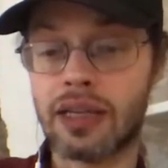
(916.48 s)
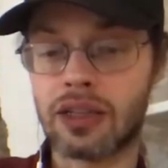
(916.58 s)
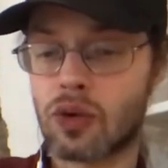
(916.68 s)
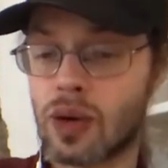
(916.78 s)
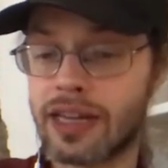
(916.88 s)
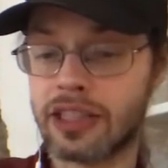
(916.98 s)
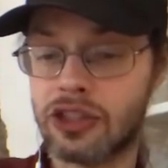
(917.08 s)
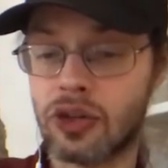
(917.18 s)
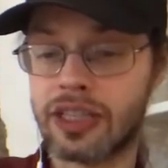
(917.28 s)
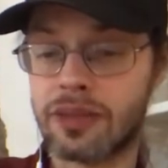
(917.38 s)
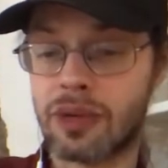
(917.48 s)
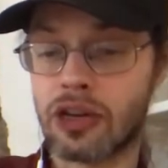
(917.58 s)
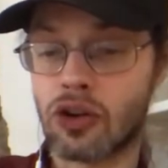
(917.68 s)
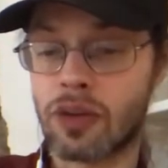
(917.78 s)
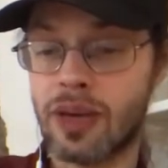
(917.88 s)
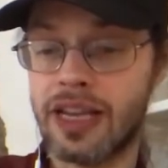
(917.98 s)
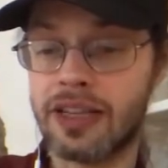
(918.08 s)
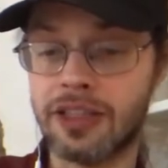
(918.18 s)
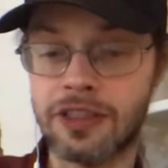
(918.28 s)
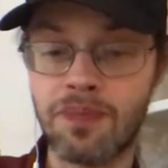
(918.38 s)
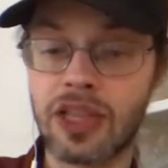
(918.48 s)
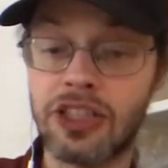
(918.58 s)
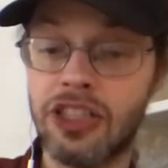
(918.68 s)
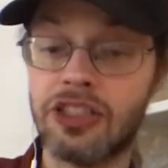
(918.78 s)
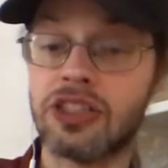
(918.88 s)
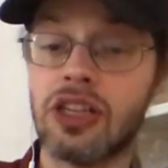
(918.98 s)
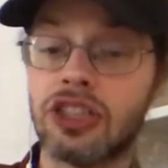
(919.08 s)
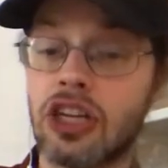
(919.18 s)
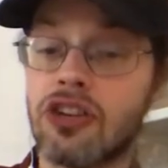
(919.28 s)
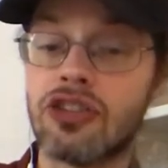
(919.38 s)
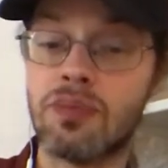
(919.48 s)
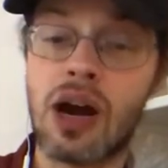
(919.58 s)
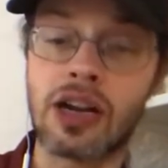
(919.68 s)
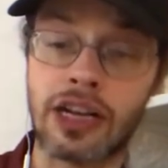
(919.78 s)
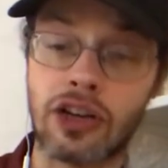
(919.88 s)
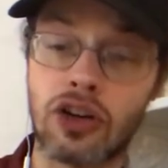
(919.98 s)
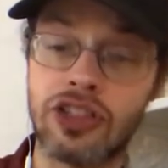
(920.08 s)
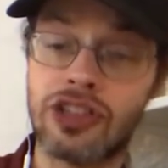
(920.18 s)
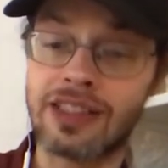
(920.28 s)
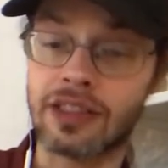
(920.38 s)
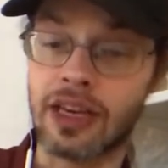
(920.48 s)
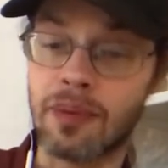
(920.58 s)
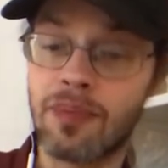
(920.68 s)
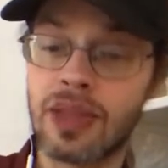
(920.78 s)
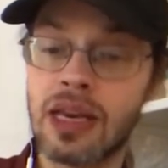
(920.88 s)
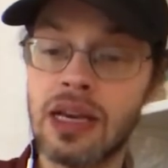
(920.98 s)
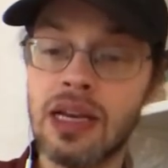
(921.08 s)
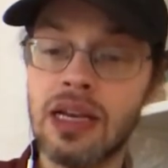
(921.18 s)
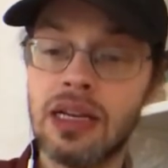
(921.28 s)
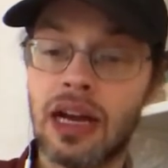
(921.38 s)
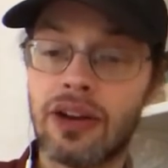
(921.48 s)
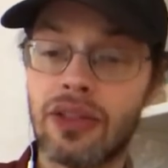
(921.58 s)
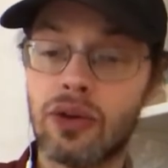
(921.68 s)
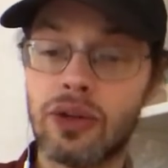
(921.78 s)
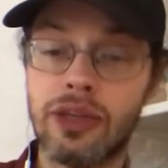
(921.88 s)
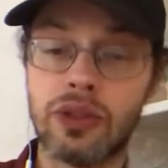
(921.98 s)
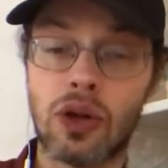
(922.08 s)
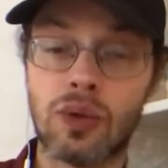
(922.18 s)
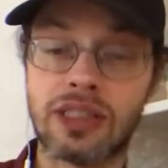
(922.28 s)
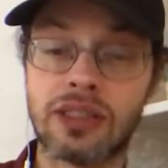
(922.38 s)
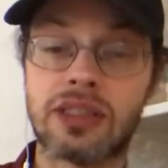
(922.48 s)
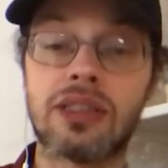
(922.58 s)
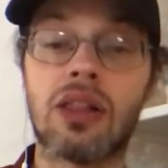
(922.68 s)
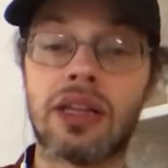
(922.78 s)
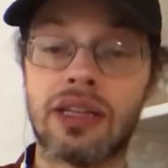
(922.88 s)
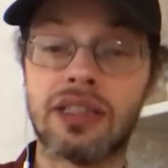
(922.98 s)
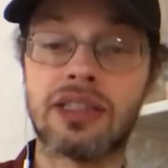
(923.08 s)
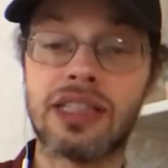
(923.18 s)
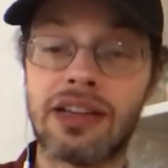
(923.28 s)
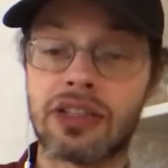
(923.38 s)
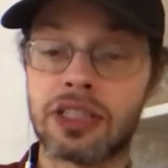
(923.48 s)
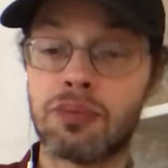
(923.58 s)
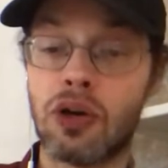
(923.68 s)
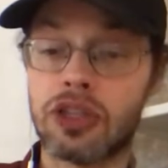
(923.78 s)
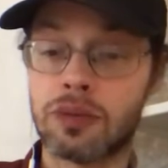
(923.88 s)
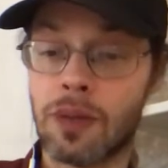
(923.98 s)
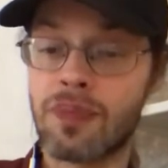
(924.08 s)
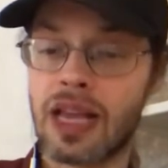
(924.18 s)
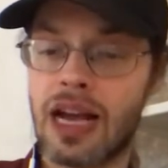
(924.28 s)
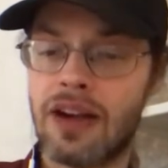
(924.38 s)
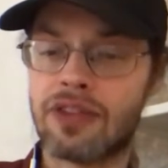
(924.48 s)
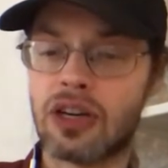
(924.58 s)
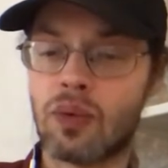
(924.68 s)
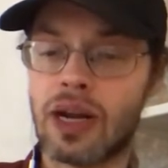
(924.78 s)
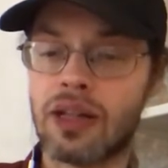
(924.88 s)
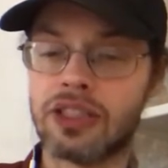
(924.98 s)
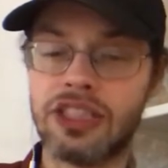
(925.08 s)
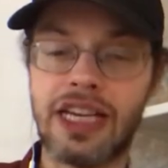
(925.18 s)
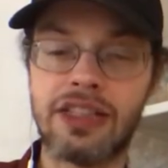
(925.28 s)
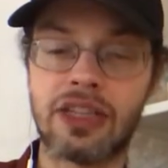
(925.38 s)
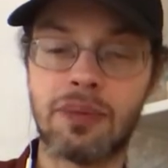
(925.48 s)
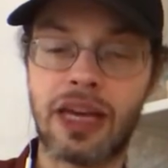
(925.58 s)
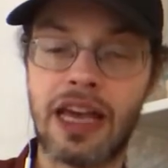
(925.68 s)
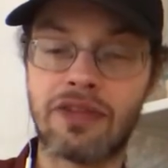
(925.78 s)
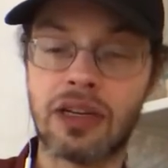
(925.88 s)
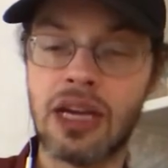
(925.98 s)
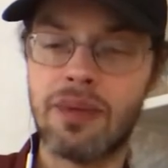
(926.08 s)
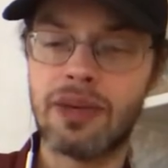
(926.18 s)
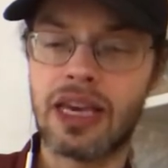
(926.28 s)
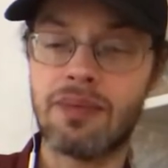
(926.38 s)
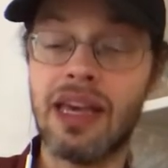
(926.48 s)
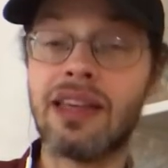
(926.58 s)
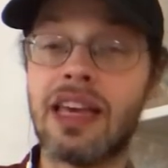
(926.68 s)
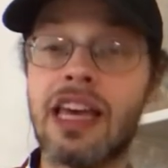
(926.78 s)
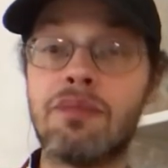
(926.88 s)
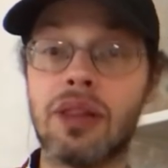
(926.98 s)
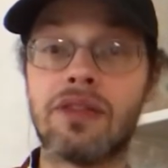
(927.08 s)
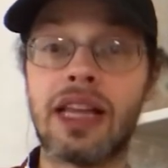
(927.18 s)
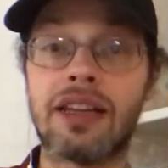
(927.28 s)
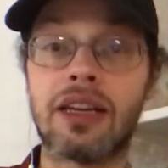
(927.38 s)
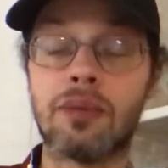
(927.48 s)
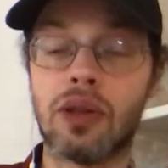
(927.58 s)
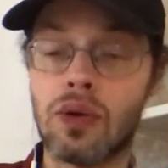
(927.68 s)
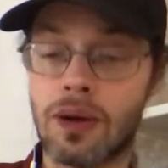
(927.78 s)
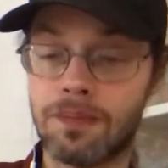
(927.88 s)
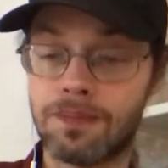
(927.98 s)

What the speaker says: quietly joined in my occupations, she shunned remarking or addressing him, and though he was always as sullen and silent as possible, after a while she changed her behaviour and became incapable of letting him alone.